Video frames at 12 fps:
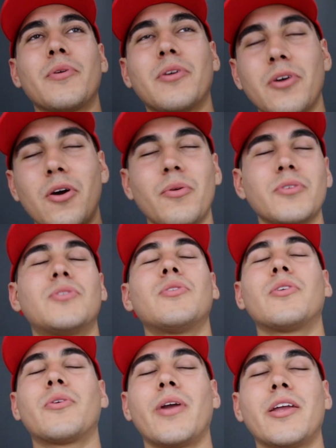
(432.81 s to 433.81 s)
go into
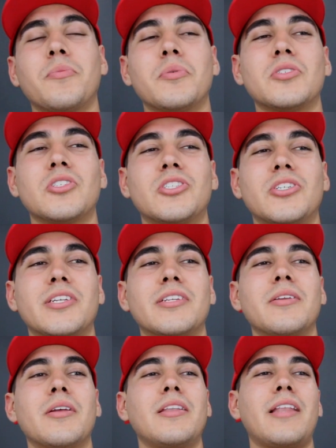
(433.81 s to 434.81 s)
the cradle
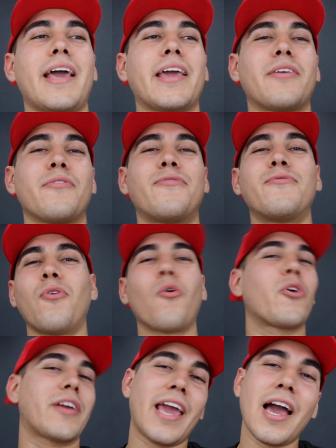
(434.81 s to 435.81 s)
position like
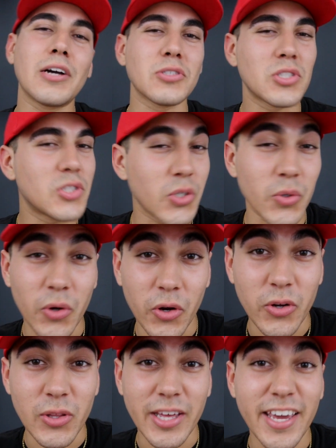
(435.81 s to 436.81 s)
4 counts too
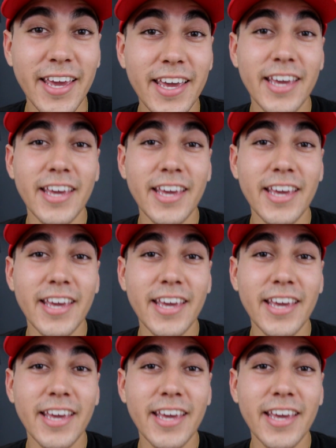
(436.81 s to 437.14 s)
early.